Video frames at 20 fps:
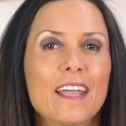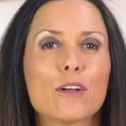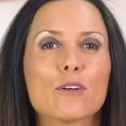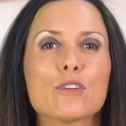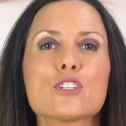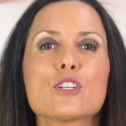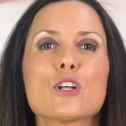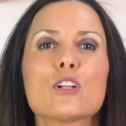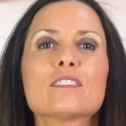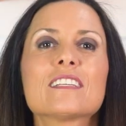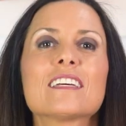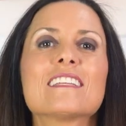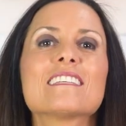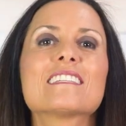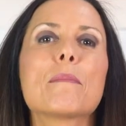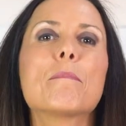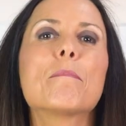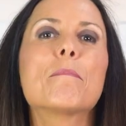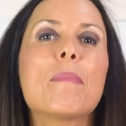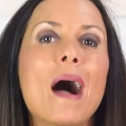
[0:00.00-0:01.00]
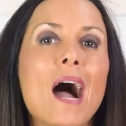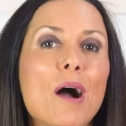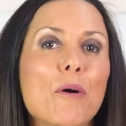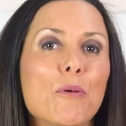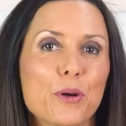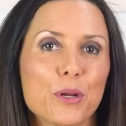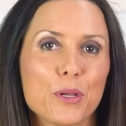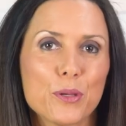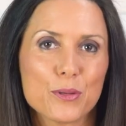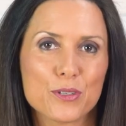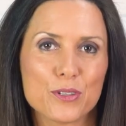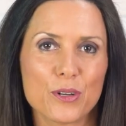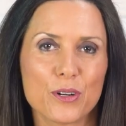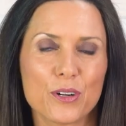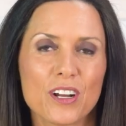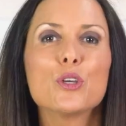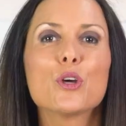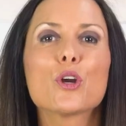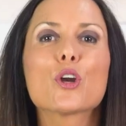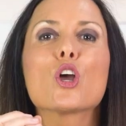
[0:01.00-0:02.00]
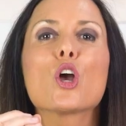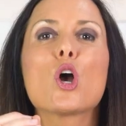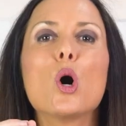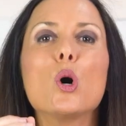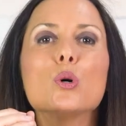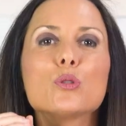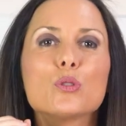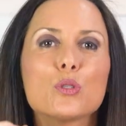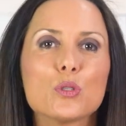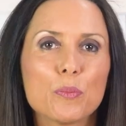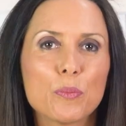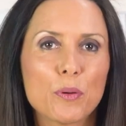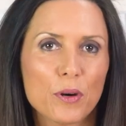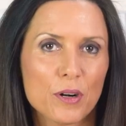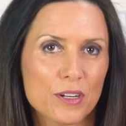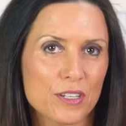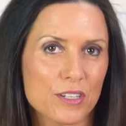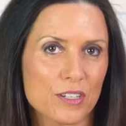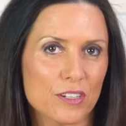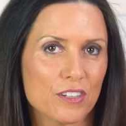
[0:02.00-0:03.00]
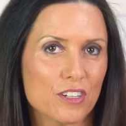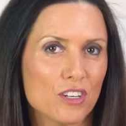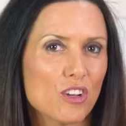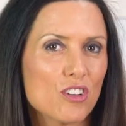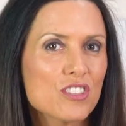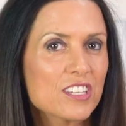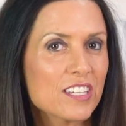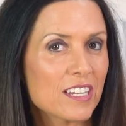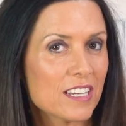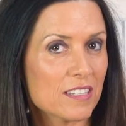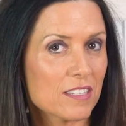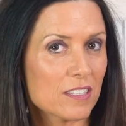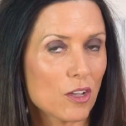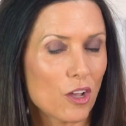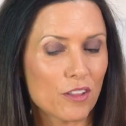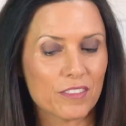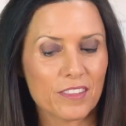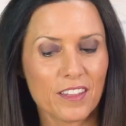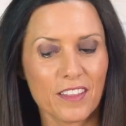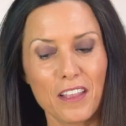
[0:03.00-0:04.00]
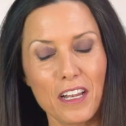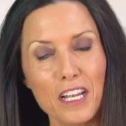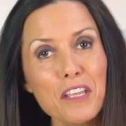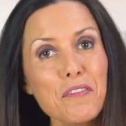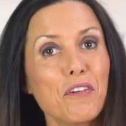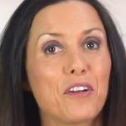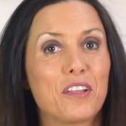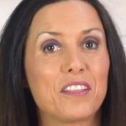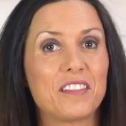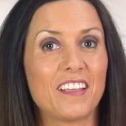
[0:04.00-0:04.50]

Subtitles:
A consultant is a power user, your go-to person, not just on the delivery